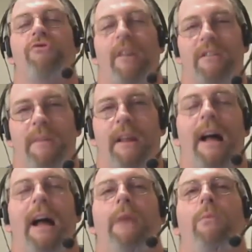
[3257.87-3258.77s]
Trust me,
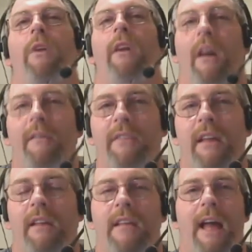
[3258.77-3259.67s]
I would love to
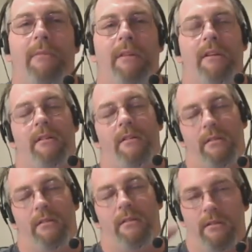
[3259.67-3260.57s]
get a tablet.
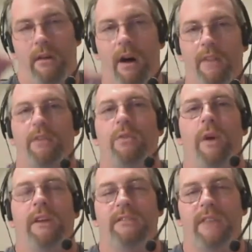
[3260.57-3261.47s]
Other
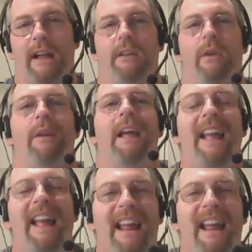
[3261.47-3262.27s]
quick side note,